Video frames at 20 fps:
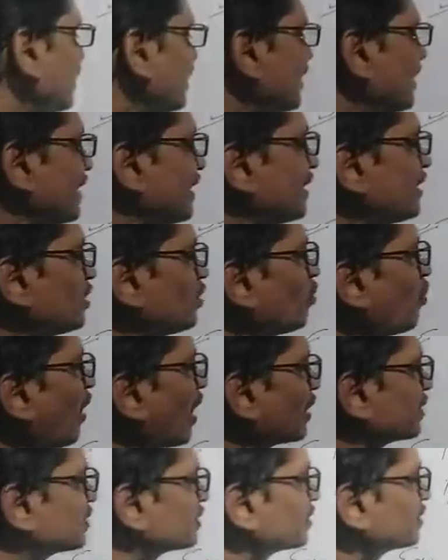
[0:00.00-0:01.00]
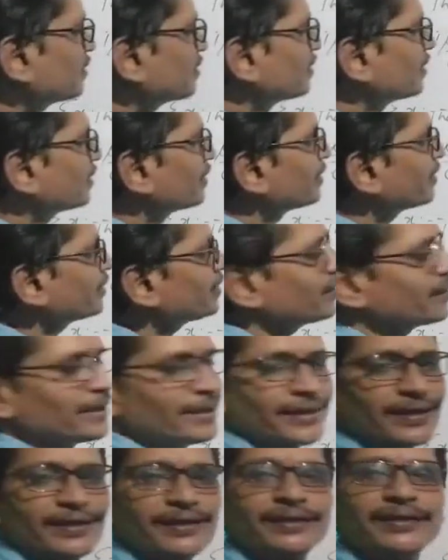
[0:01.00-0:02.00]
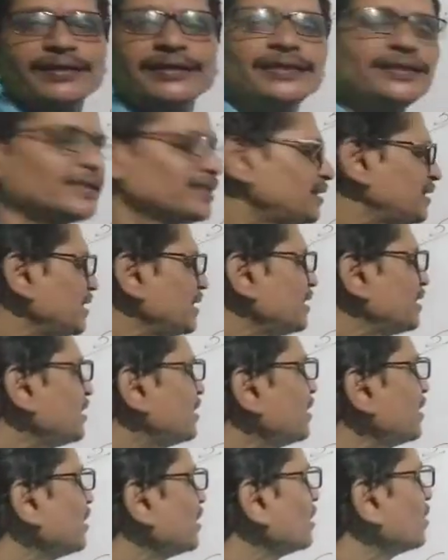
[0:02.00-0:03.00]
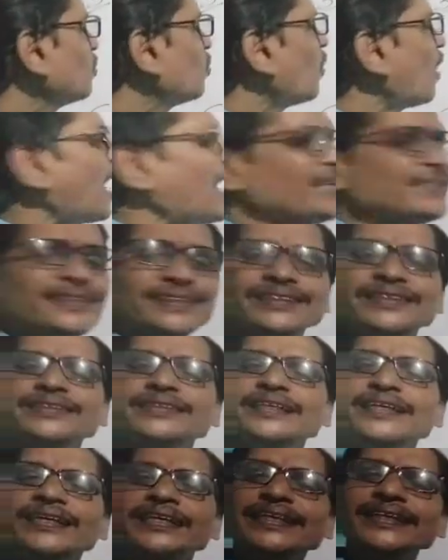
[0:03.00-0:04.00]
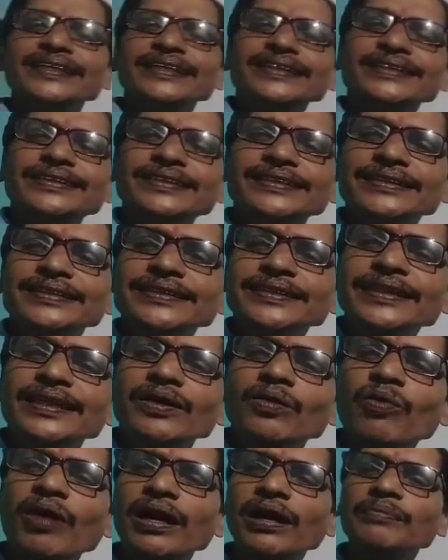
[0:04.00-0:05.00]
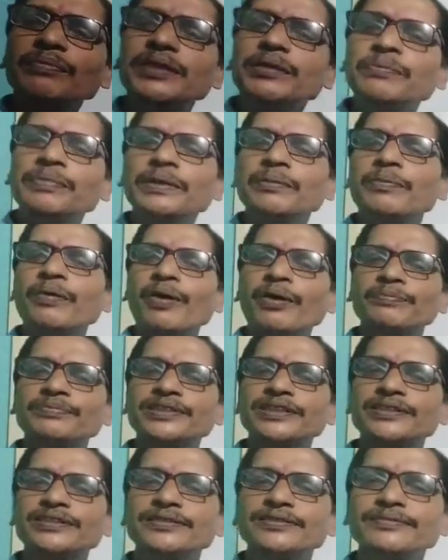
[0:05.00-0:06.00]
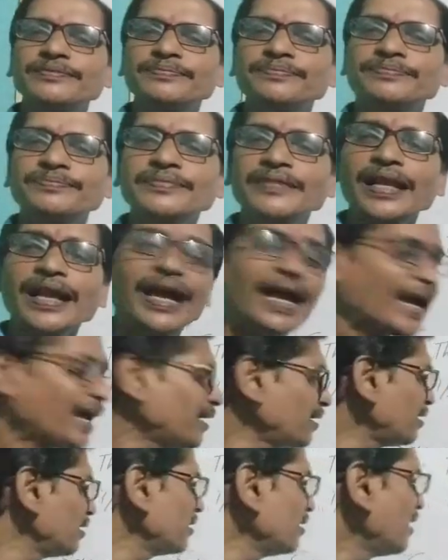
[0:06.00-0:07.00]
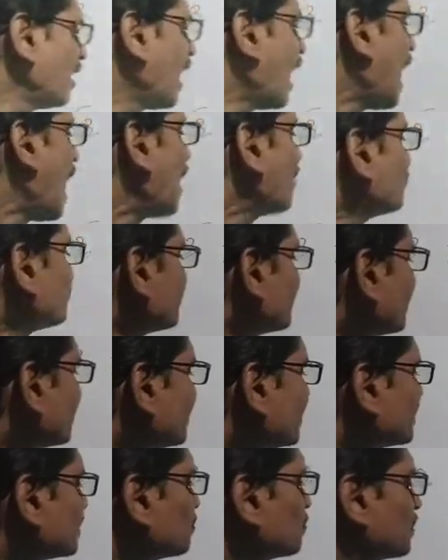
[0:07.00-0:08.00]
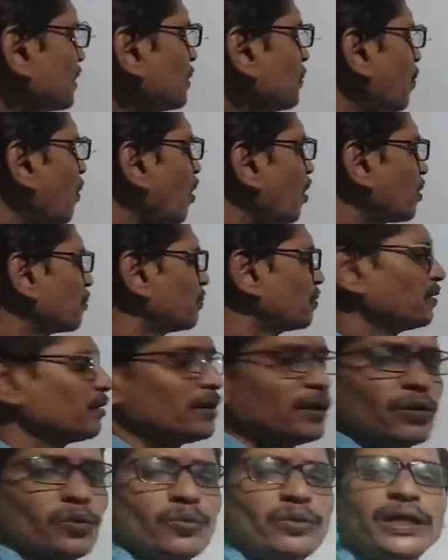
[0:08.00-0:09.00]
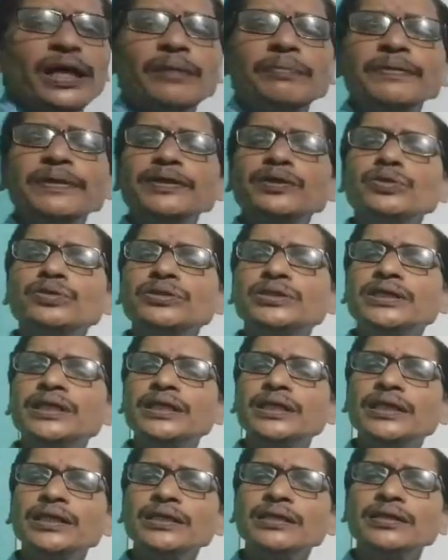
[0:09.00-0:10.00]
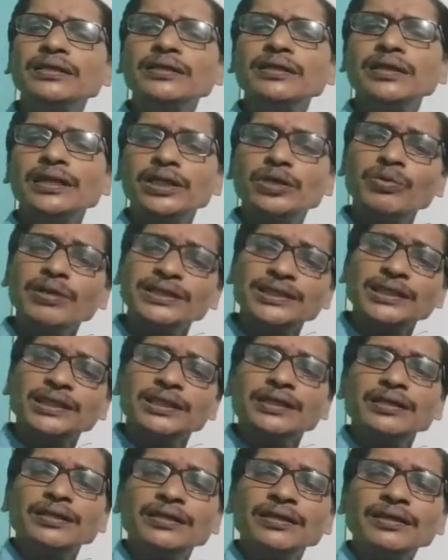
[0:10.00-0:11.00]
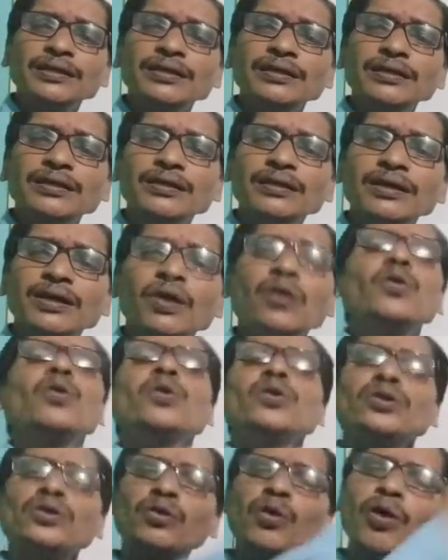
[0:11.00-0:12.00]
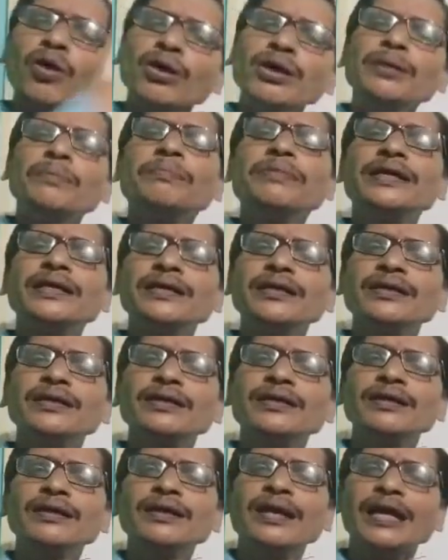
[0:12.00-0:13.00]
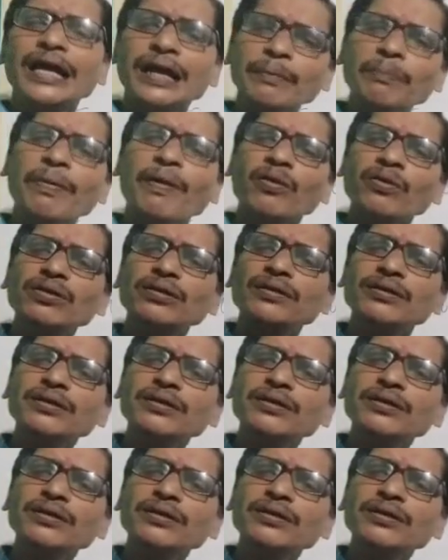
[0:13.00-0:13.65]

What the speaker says: it was he. See, he was is one of the be verbs. And after this be verb, we have used he. It was he who told me about